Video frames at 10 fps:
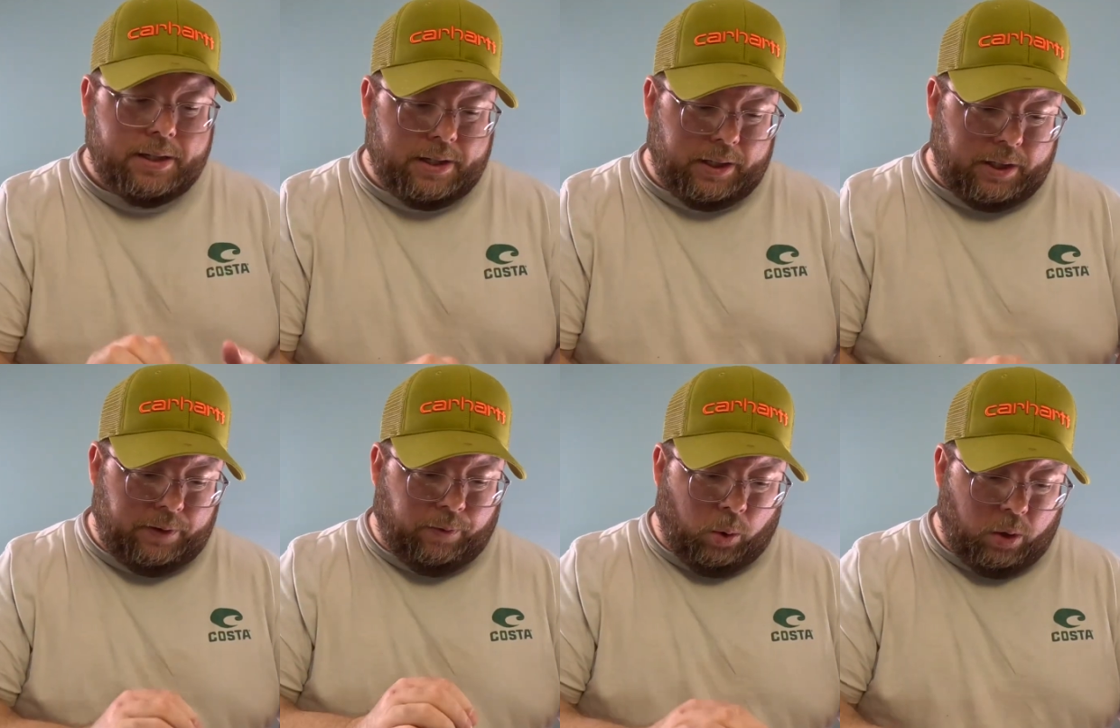
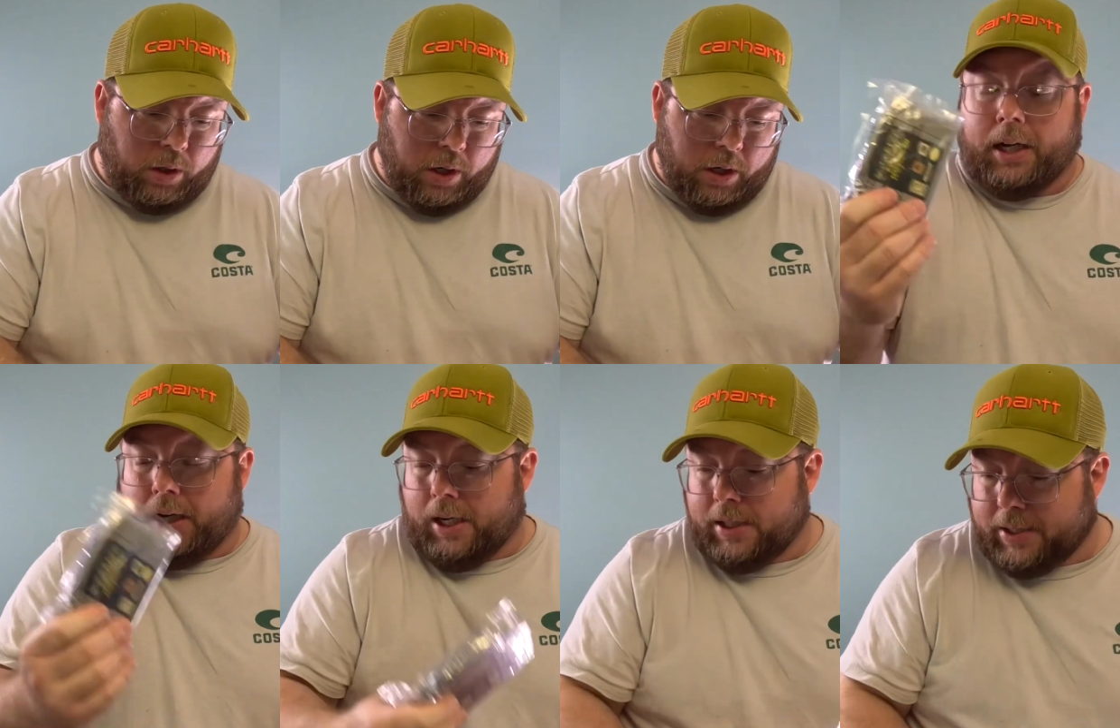64.
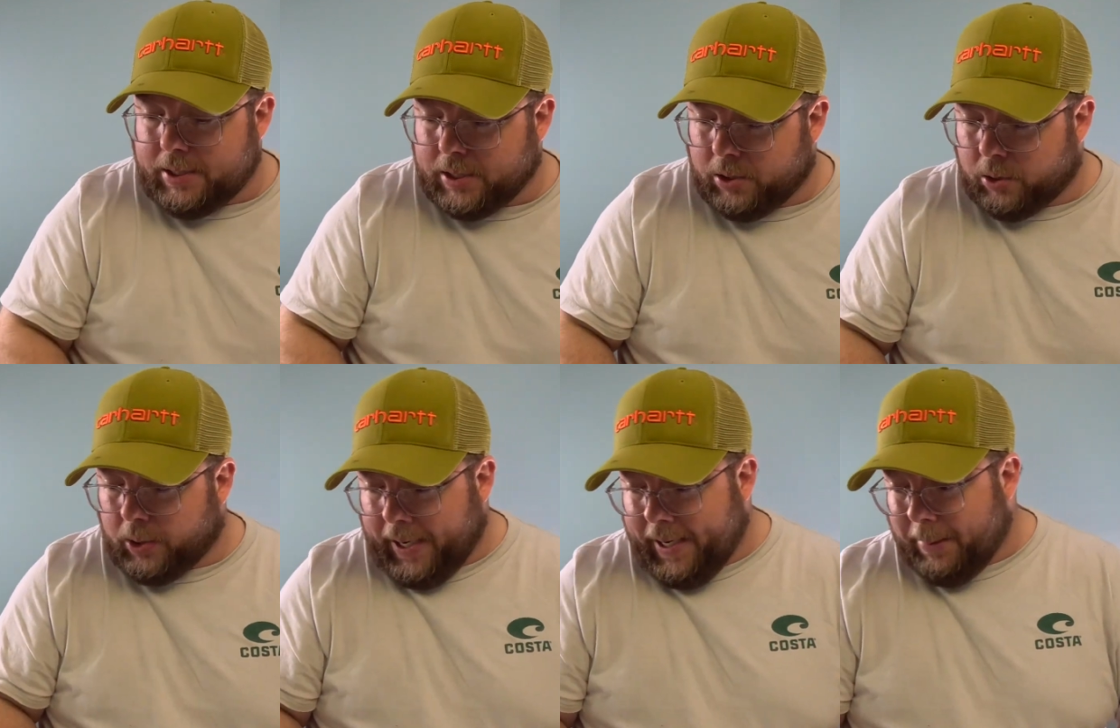A decent little
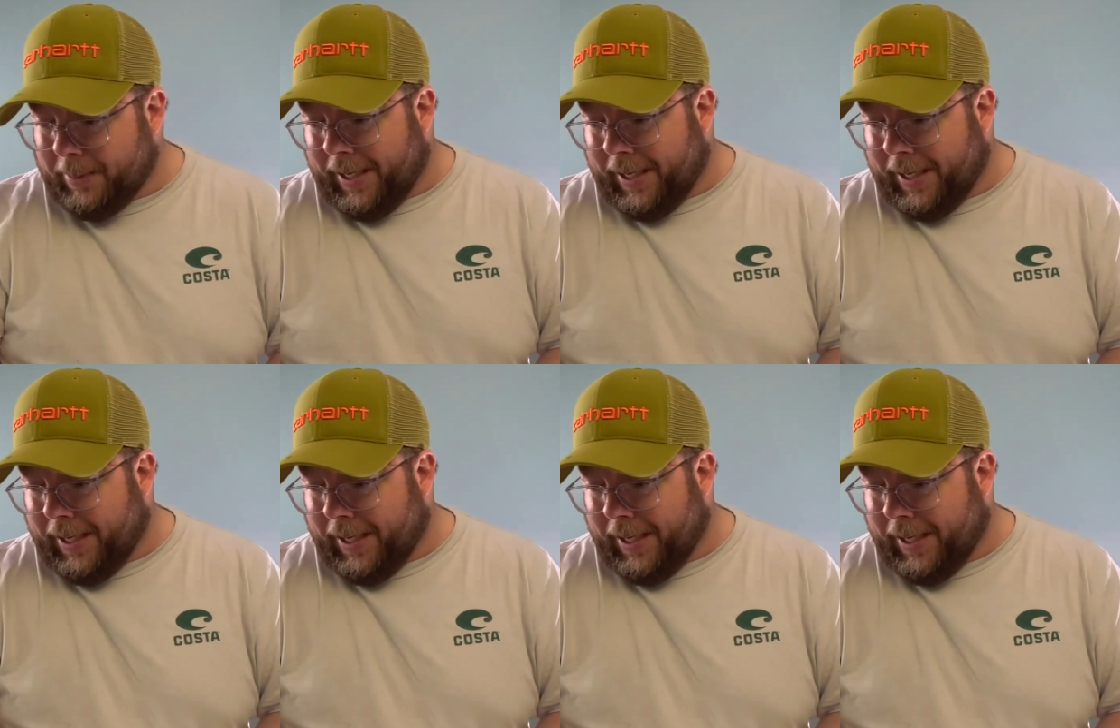game,